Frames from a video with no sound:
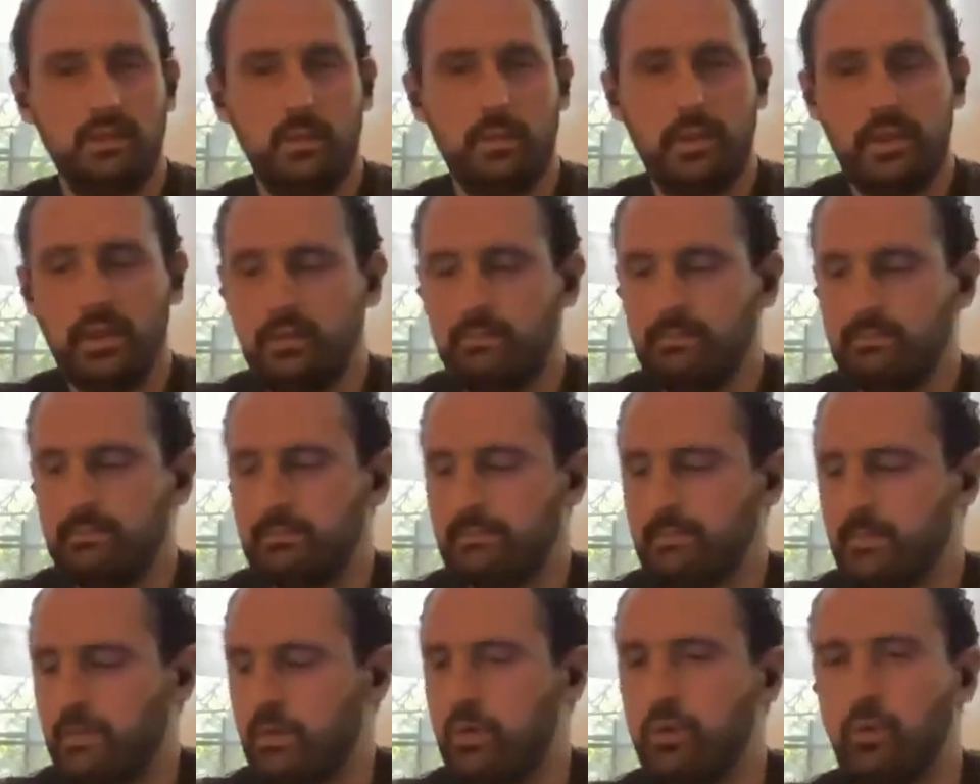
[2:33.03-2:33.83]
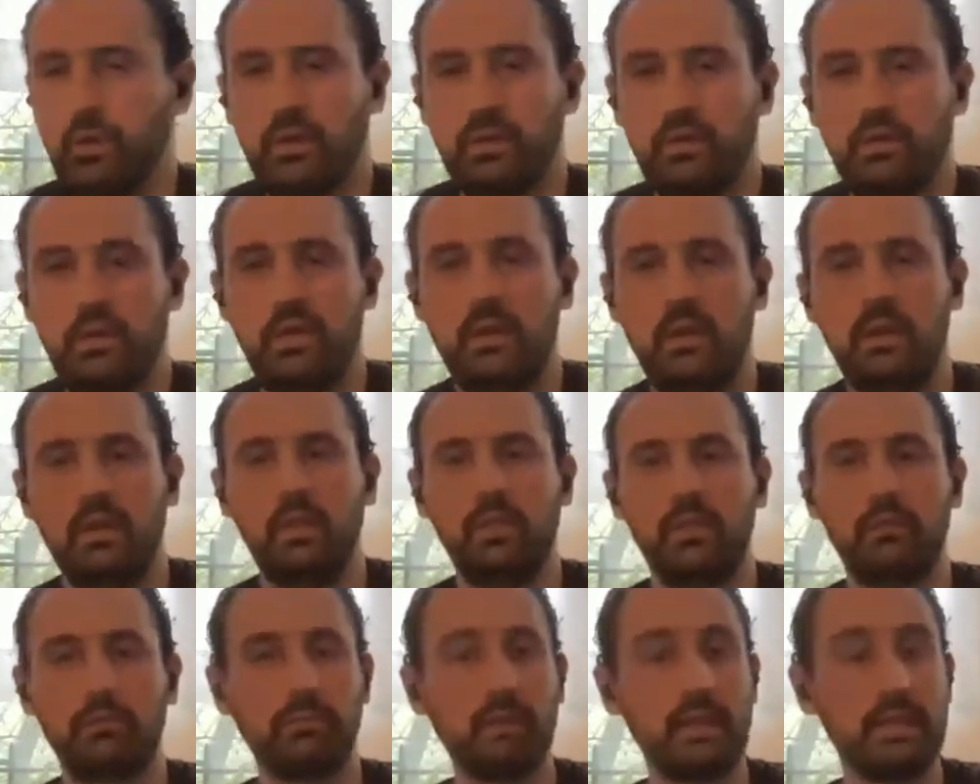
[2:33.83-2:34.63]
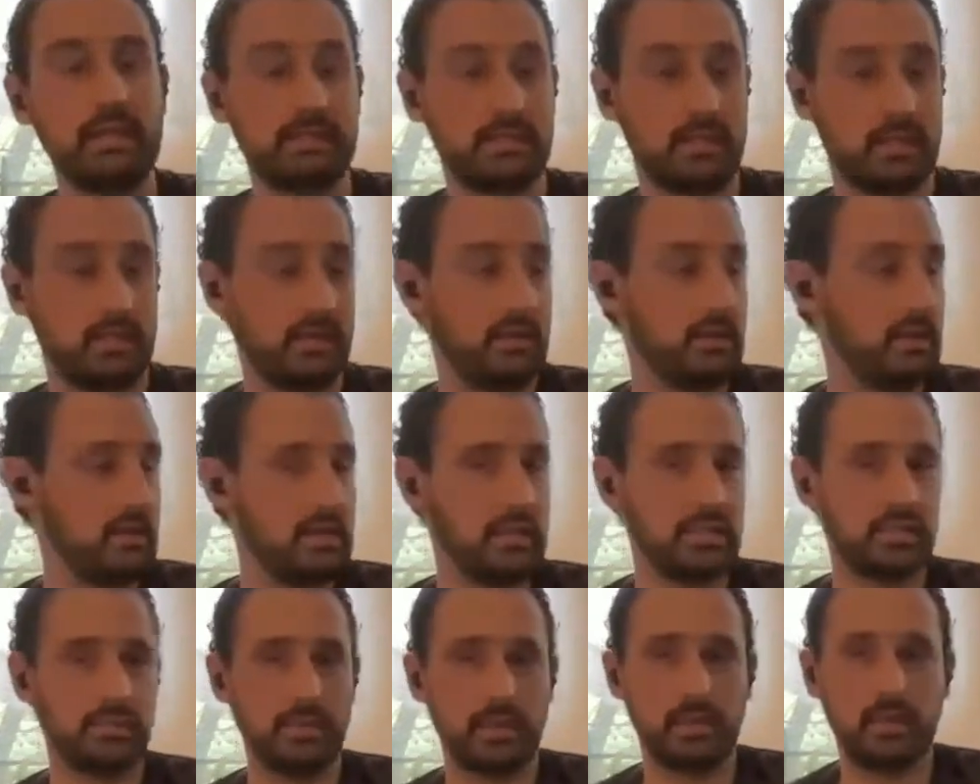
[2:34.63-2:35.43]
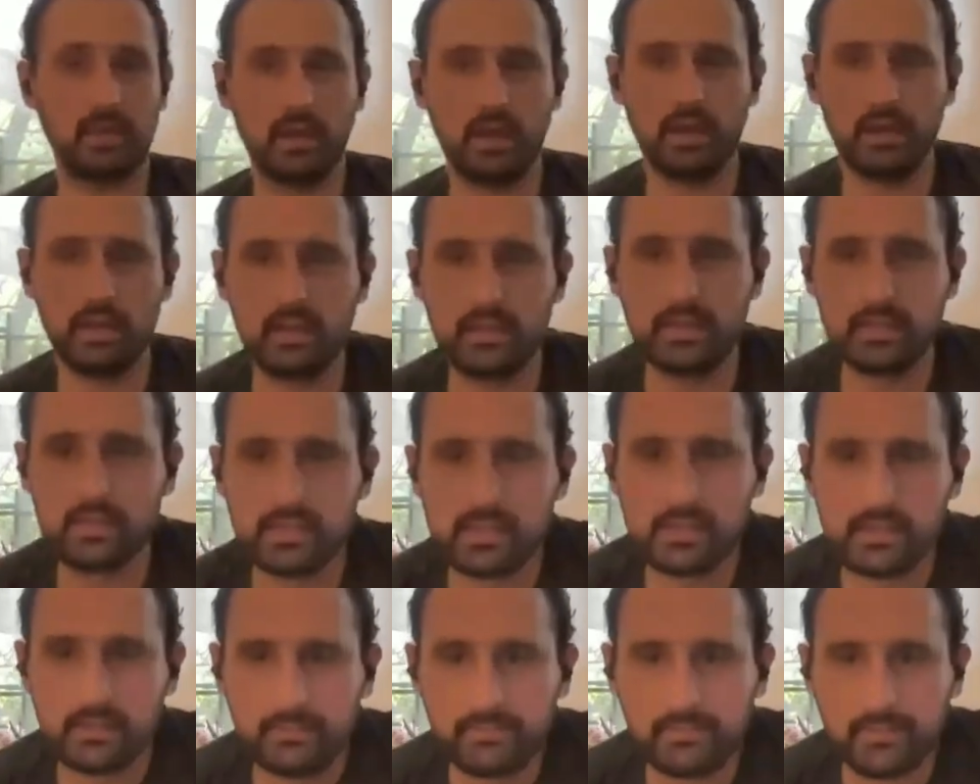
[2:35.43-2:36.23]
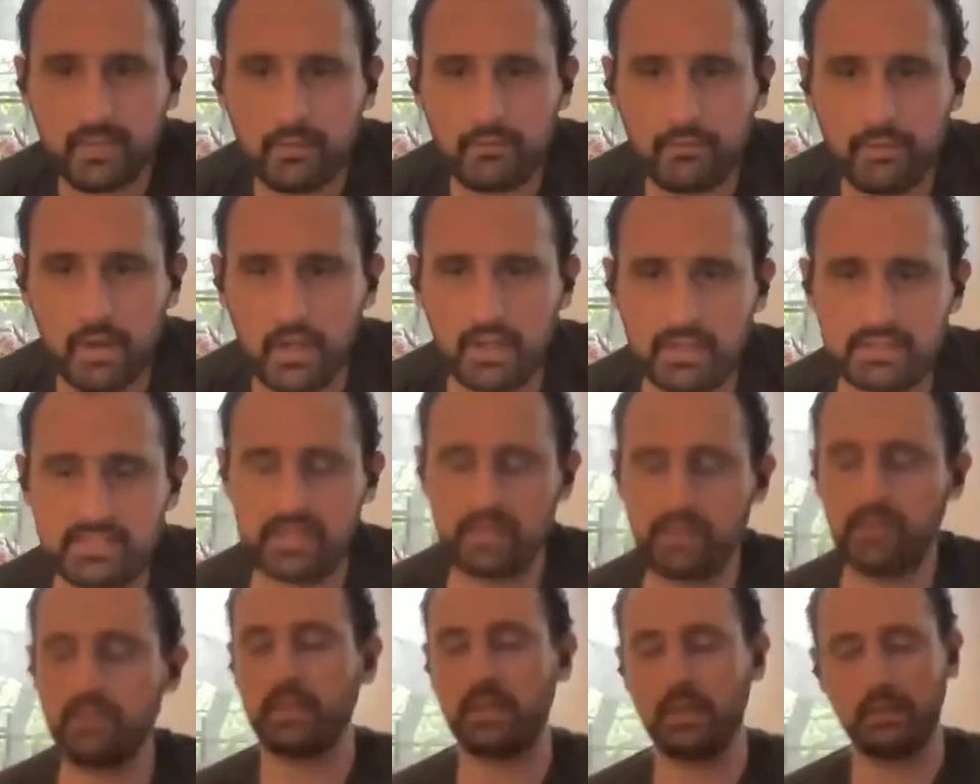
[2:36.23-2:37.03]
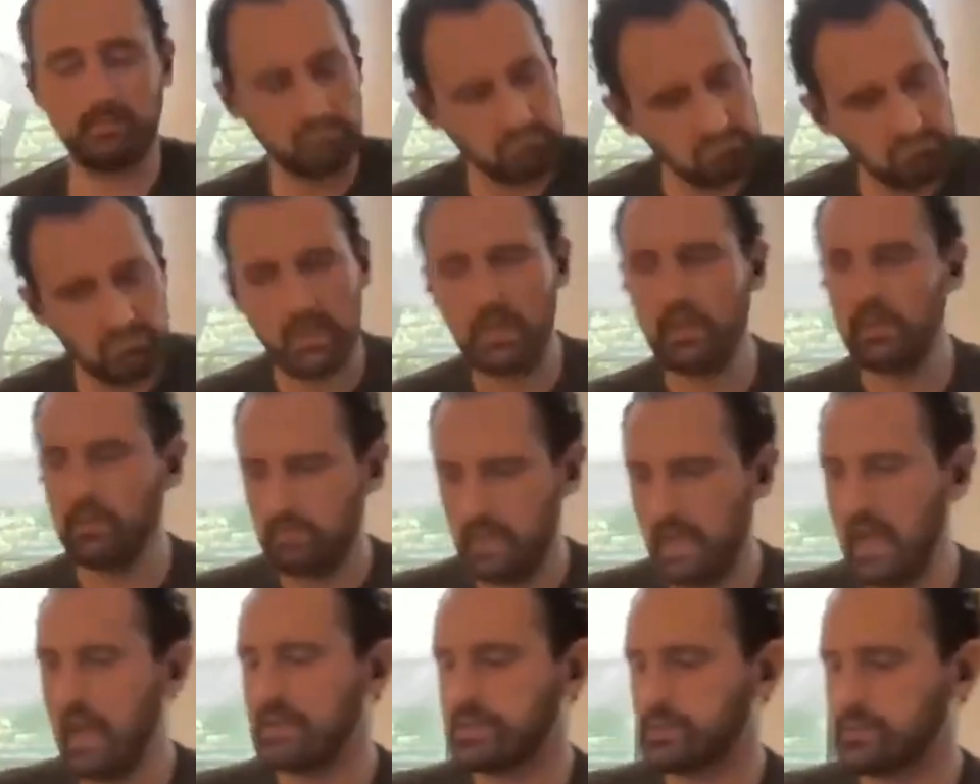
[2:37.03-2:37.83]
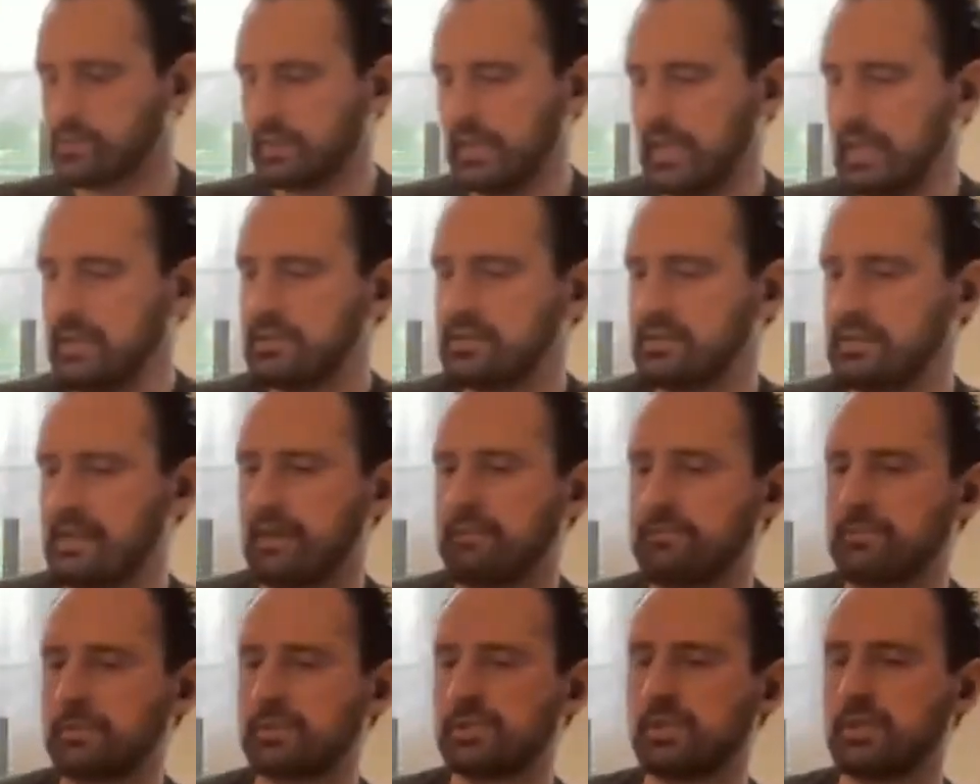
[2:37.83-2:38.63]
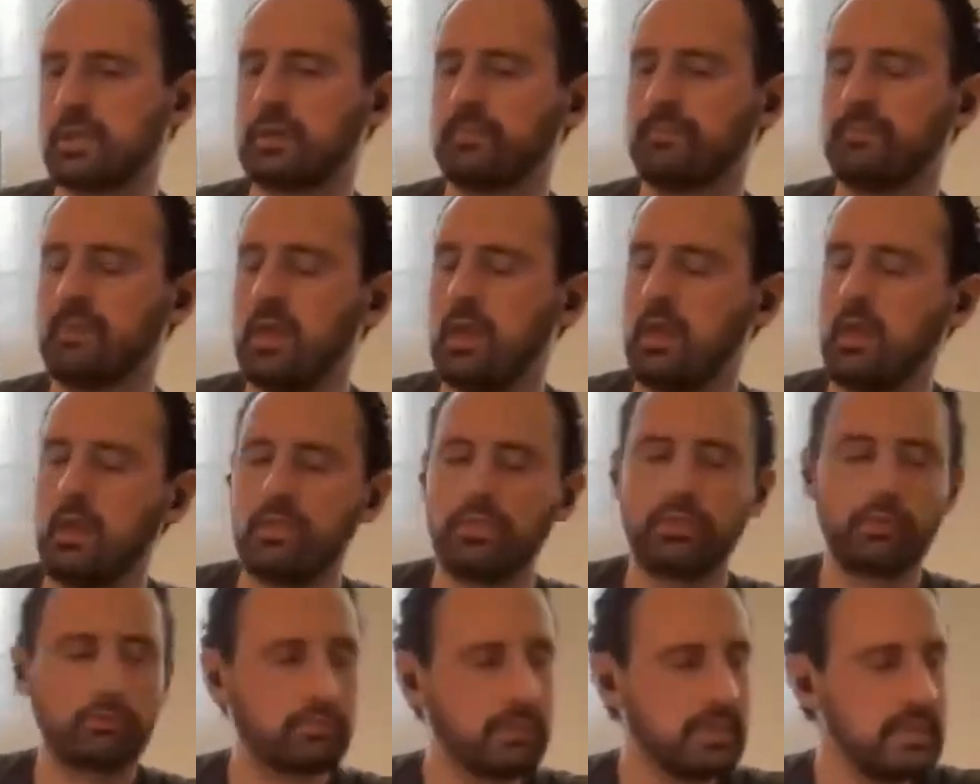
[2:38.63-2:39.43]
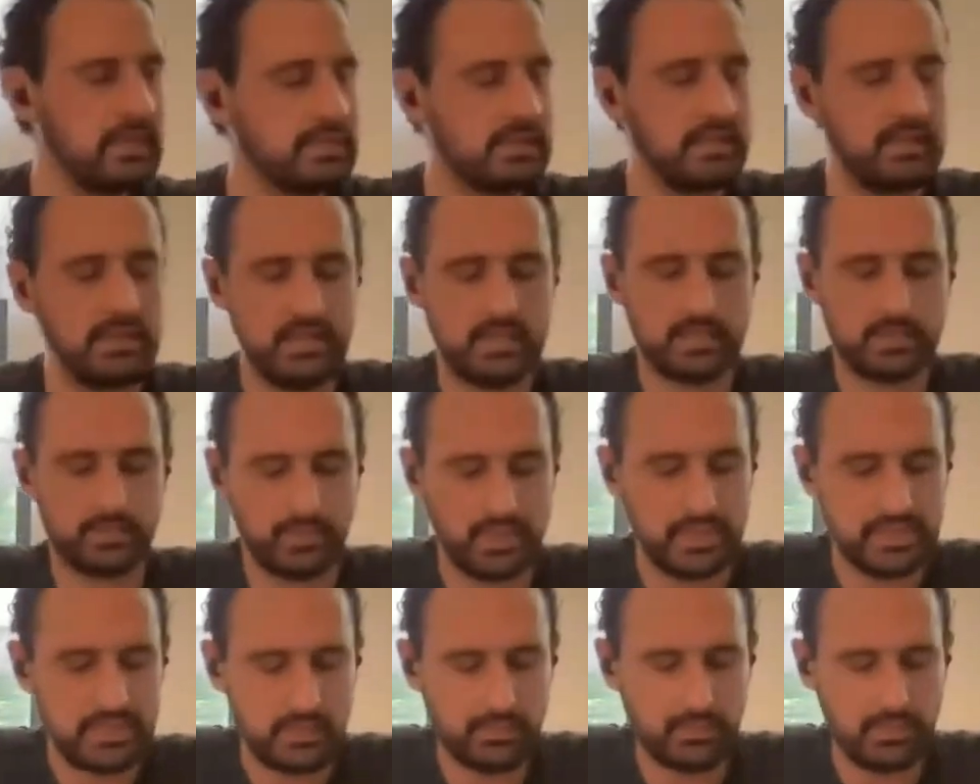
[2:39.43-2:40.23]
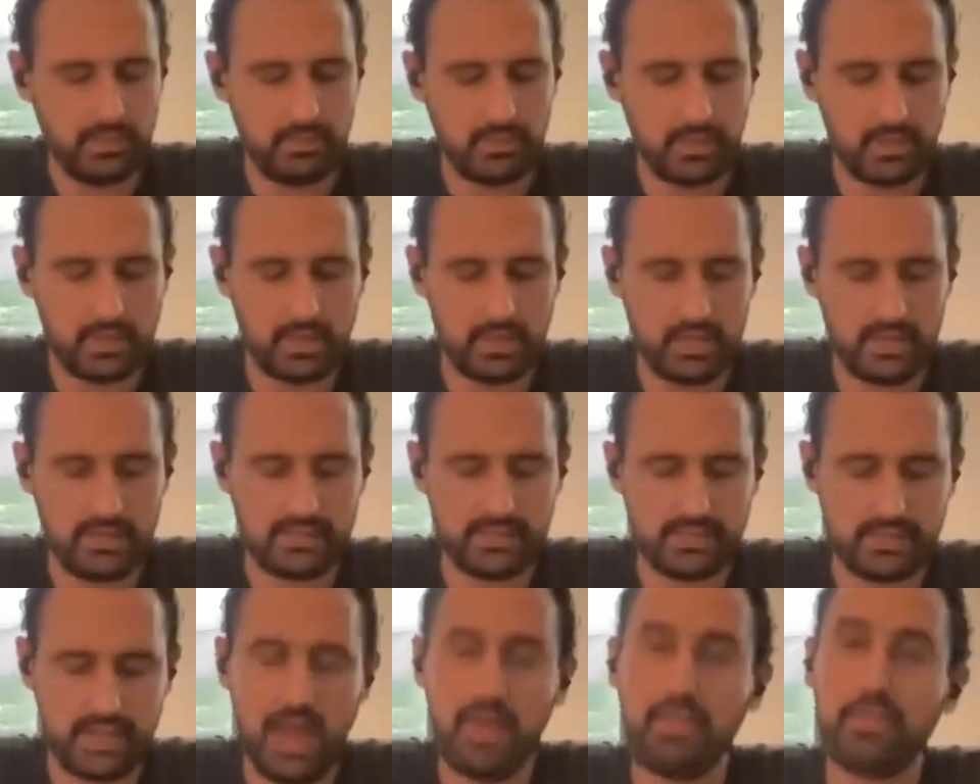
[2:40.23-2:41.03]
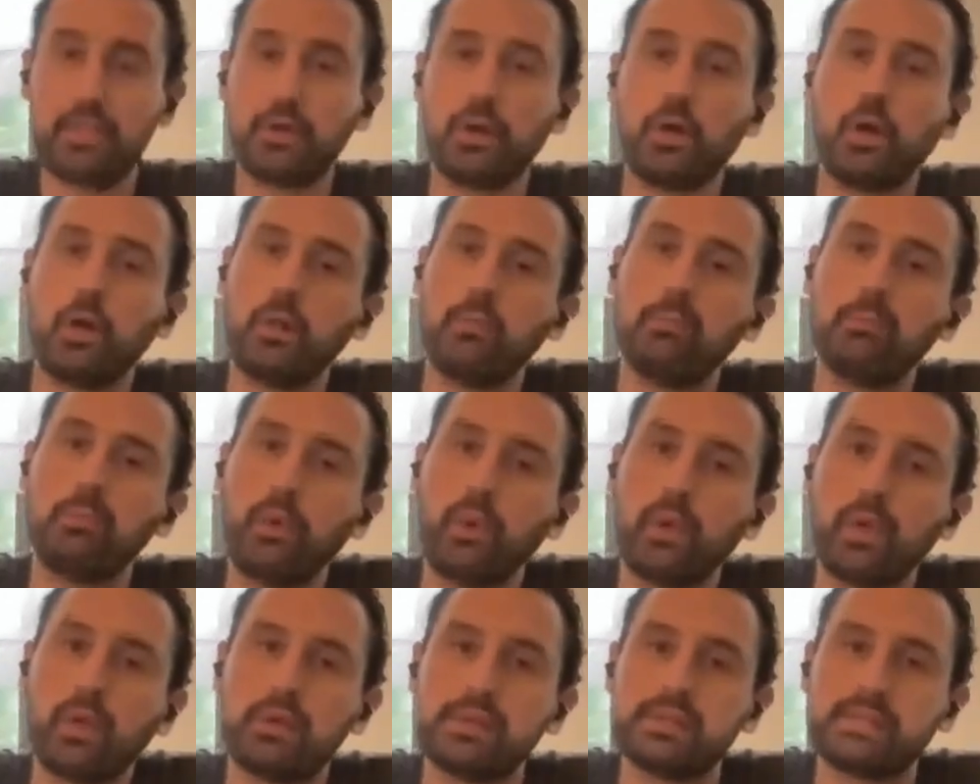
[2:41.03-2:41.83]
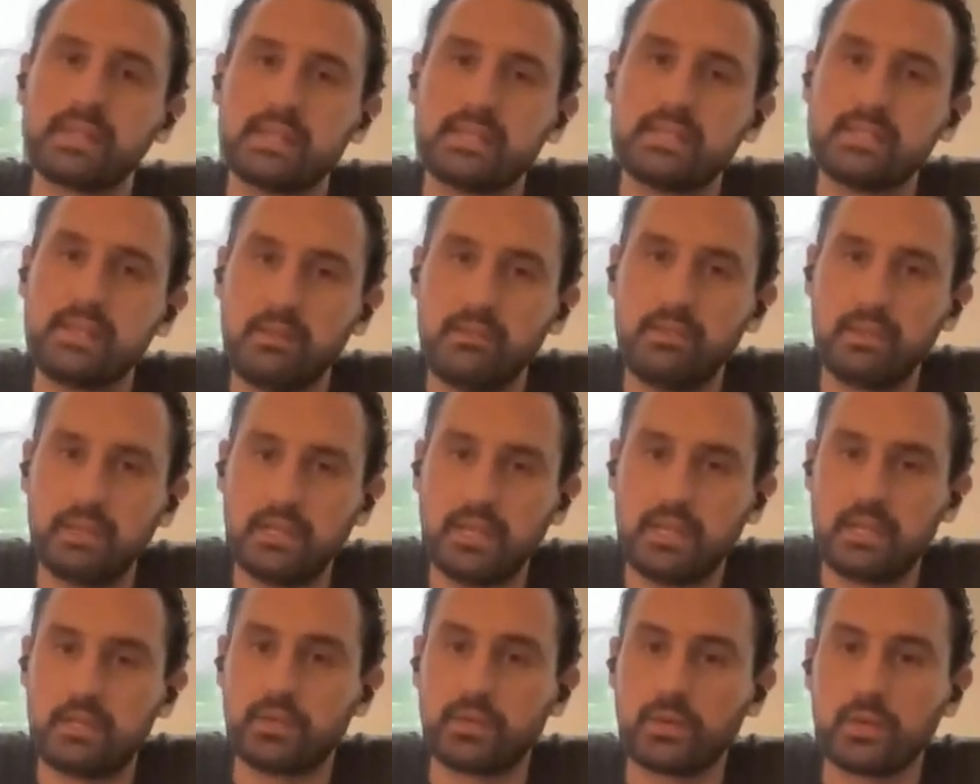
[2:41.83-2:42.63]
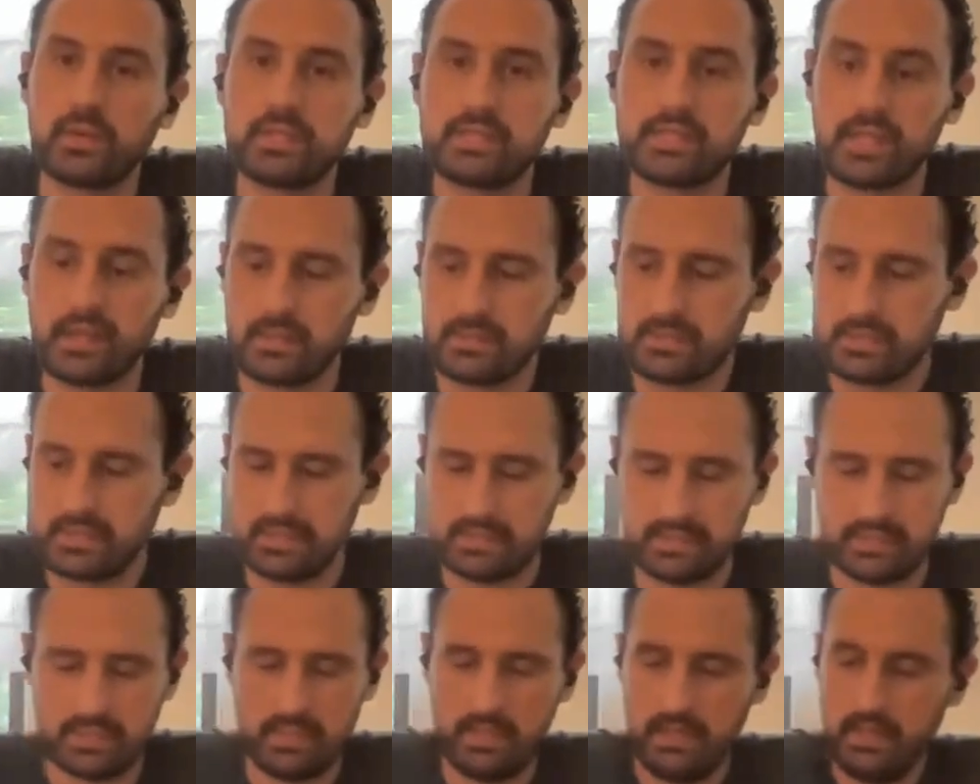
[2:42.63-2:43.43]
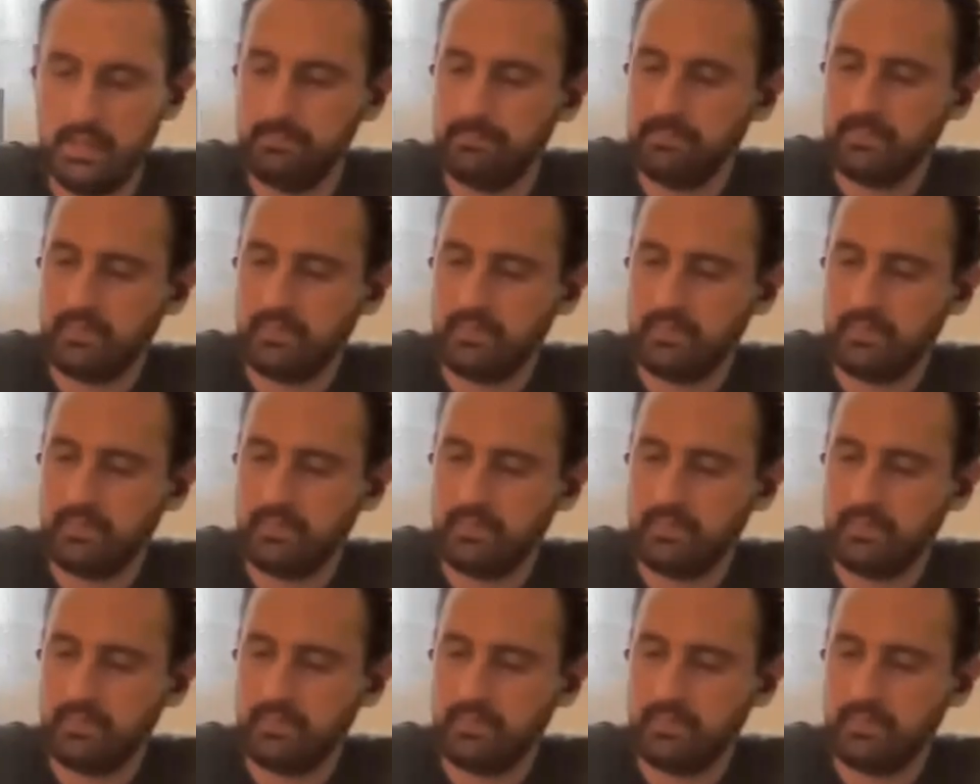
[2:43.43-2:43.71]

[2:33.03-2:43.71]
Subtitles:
Nobody? Cool. The reason is because volatility. Yeah, it's related to that for sure. The reason is principally because ethanol boils at 78 degrees Celsius.